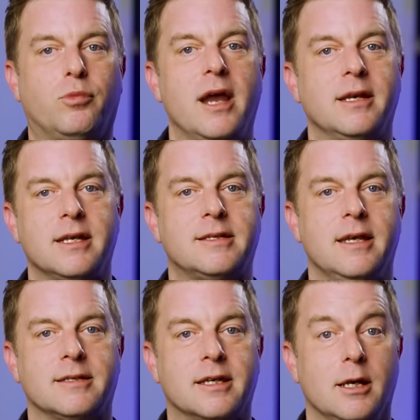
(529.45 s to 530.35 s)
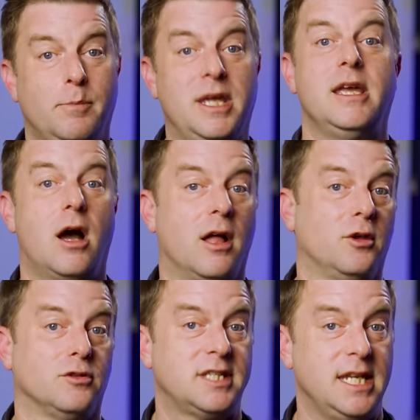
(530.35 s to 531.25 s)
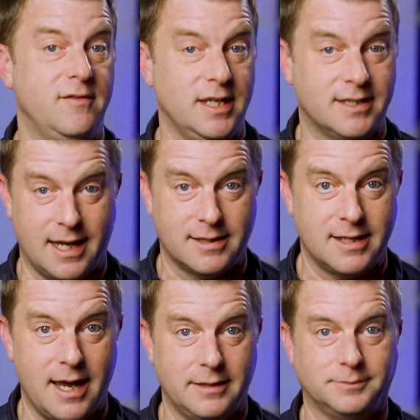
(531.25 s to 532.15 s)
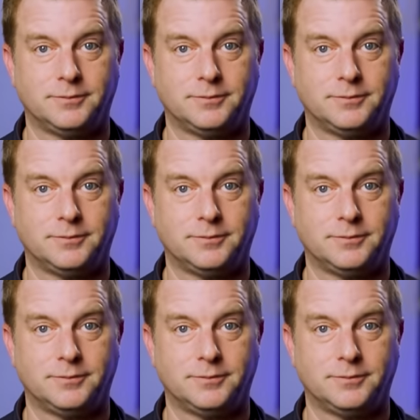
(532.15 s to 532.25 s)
brightness is going to be on those TV sets yet.